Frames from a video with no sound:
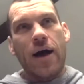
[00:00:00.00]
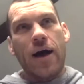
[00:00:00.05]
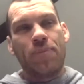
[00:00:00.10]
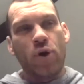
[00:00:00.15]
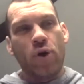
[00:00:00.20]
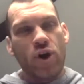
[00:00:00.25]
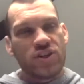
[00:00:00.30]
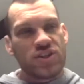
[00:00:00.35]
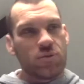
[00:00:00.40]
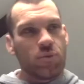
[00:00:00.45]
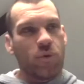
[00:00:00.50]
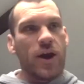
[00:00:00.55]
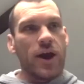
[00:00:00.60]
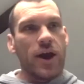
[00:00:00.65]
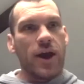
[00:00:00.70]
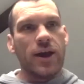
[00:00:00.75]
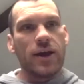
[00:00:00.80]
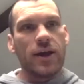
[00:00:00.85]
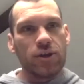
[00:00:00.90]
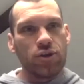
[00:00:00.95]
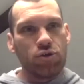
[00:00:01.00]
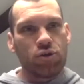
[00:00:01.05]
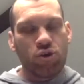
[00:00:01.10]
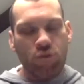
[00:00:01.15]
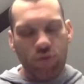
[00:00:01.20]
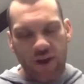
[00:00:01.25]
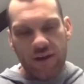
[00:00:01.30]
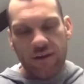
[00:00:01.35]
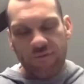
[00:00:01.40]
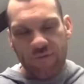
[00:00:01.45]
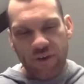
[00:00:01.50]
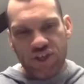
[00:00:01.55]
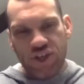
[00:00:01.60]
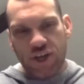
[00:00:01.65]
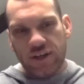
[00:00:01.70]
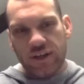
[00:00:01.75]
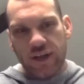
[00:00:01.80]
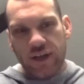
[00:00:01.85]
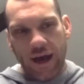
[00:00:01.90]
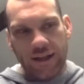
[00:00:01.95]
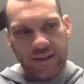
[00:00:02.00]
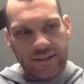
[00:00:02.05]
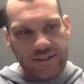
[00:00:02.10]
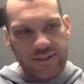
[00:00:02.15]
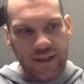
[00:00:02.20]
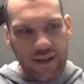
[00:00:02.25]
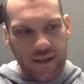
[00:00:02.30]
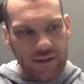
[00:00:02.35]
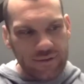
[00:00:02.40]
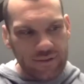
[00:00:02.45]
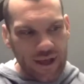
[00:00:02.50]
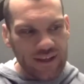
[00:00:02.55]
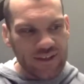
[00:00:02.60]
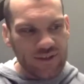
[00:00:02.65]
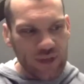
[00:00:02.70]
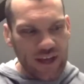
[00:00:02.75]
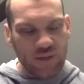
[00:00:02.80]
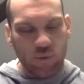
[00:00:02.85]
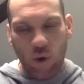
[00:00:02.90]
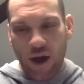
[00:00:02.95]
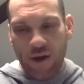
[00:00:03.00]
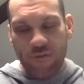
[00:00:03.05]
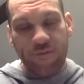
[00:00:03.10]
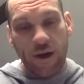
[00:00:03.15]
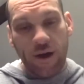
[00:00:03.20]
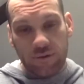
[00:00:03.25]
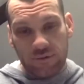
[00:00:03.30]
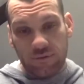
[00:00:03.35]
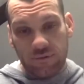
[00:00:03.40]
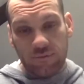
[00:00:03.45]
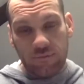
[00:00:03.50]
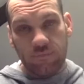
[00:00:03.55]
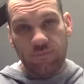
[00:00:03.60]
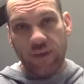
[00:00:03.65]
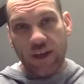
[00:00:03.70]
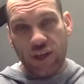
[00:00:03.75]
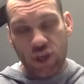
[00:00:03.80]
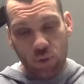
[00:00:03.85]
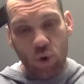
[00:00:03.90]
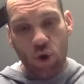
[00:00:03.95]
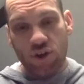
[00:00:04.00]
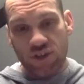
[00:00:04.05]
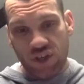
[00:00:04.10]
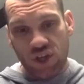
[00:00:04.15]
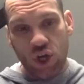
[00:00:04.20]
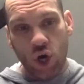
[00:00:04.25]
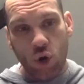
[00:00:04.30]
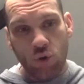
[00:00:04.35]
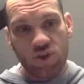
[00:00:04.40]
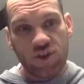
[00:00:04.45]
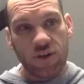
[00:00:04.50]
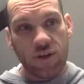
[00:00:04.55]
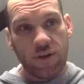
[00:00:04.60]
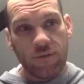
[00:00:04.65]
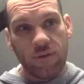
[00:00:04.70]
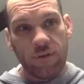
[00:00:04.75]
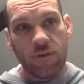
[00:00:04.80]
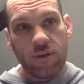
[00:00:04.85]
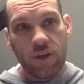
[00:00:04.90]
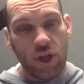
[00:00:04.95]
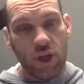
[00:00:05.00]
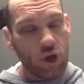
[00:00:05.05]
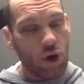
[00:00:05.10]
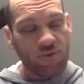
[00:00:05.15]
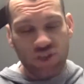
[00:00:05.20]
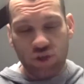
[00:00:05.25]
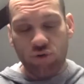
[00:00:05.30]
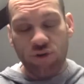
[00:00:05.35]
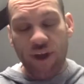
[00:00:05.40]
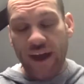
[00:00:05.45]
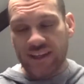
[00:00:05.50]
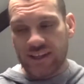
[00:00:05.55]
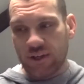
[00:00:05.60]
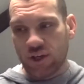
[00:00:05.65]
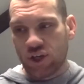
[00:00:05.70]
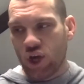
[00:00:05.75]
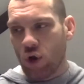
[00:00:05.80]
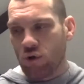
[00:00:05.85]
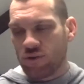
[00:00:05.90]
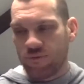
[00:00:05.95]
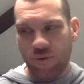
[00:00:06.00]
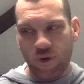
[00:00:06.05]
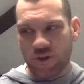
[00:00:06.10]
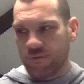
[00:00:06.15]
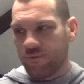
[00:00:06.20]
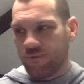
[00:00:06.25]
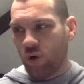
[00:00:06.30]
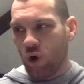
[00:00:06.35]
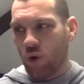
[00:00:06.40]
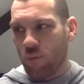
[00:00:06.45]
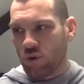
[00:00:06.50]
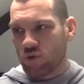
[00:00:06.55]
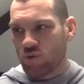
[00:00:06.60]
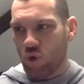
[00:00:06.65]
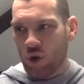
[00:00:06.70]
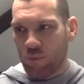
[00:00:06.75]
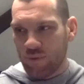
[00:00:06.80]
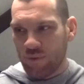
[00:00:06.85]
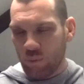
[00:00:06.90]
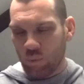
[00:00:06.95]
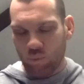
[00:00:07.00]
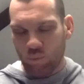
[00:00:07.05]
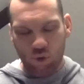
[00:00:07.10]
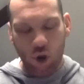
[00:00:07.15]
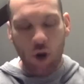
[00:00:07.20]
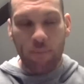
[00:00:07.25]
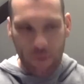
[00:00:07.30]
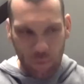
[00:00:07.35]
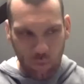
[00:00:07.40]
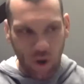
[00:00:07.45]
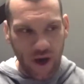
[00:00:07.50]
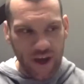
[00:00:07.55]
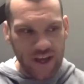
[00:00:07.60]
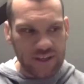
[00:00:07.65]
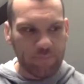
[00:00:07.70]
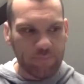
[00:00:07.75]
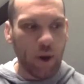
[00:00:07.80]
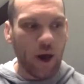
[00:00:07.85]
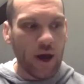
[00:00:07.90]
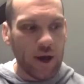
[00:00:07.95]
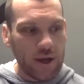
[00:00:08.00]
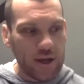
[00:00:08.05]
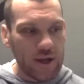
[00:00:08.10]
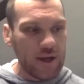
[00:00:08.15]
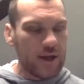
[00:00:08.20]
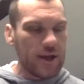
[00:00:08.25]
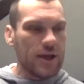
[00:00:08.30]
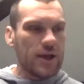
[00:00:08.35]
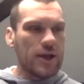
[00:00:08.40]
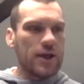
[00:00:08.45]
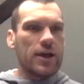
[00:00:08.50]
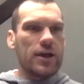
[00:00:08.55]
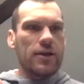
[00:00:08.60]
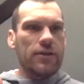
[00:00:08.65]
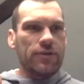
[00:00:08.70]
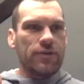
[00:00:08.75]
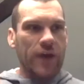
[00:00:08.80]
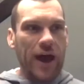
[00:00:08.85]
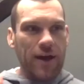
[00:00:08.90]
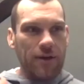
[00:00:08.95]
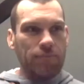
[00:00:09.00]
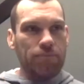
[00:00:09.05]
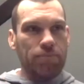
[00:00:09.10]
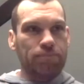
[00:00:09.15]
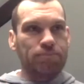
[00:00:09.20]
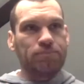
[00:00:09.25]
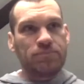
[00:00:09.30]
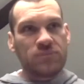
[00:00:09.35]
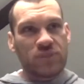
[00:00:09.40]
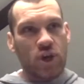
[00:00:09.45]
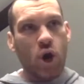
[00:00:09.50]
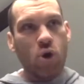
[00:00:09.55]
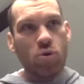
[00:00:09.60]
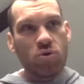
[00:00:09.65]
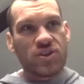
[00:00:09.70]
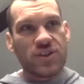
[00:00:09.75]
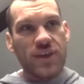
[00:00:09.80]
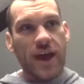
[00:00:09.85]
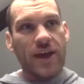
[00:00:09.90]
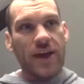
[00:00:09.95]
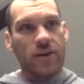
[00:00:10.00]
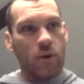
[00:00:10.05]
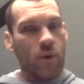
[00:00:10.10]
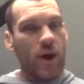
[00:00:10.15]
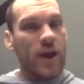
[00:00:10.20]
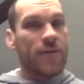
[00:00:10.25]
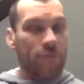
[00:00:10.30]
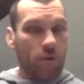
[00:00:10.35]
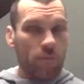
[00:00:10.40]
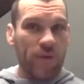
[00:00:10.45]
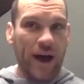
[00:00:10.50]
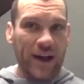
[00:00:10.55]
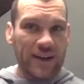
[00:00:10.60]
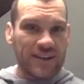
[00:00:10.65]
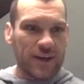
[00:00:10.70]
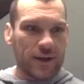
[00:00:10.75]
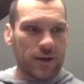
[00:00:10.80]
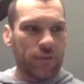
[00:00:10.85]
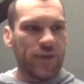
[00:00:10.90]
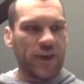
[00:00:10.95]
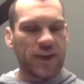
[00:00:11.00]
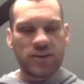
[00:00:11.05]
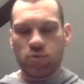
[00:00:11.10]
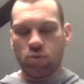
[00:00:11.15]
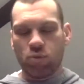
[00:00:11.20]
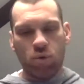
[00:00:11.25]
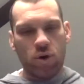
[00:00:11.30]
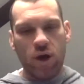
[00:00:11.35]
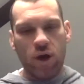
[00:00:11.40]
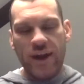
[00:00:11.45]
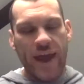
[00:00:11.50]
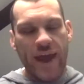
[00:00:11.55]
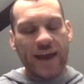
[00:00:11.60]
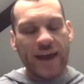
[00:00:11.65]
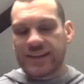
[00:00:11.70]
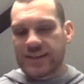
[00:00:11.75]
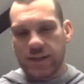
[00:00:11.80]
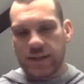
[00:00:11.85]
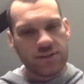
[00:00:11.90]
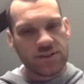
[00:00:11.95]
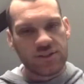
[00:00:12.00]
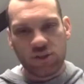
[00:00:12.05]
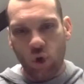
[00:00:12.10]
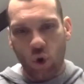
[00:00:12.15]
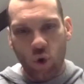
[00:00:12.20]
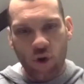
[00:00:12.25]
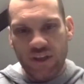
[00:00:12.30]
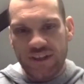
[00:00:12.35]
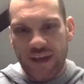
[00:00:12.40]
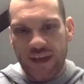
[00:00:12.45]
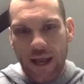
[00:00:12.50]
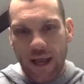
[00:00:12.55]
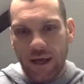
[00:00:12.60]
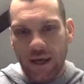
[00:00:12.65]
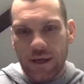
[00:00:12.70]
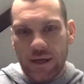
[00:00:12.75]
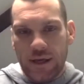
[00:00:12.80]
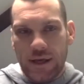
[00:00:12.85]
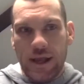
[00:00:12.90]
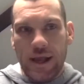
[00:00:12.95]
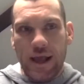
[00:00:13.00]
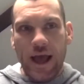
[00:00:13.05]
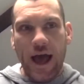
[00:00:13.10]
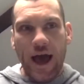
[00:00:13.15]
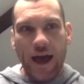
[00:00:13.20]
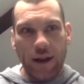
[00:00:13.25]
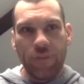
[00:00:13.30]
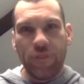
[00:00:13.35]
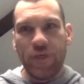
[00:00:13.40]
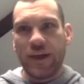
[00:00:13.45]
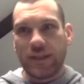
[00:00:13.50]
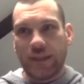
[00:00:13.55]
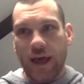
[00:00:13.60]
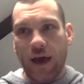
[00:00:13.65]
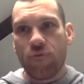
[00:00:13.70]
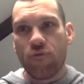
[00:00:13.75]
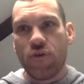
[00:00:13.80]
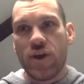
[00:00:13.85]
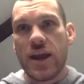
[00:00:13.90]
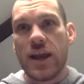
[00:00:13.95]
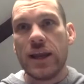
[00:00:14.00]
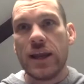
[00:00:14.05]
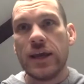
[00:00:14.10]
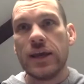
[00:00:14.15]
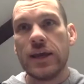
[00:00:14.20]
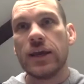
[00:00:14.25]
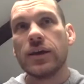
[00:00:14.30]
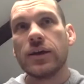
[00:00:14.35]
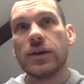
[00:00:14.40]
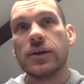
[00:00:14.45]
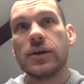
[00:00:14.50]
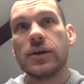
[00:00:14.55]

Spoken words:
person where you create a vision, and that's why I felt that you were as a coach. You know, obviously you're an excellent coach first and foremost, rugby wise, but that coach then, away from that side of things, an excellent storyteller. Yeah. And I think that really